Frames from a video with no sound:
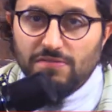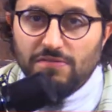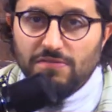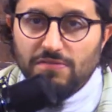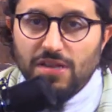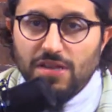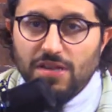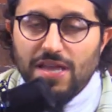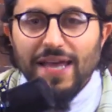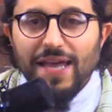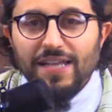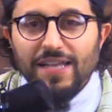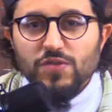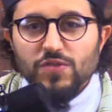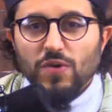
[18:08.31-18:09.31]
All right. And
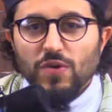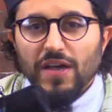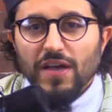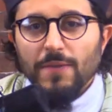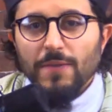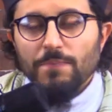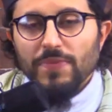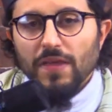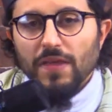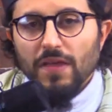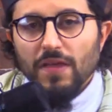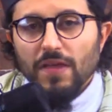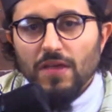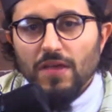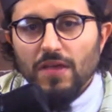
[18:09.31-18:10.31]
that's why
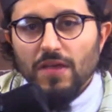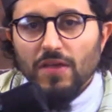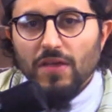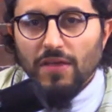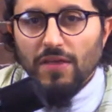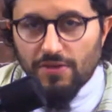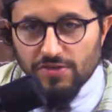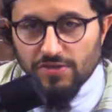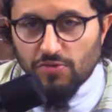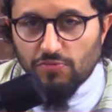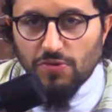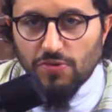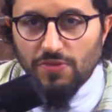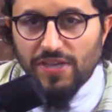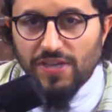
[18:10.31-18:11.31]
there's a
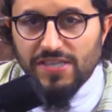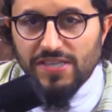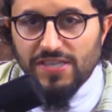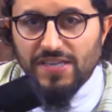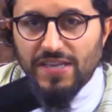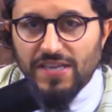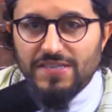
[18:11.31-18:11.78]
rule that says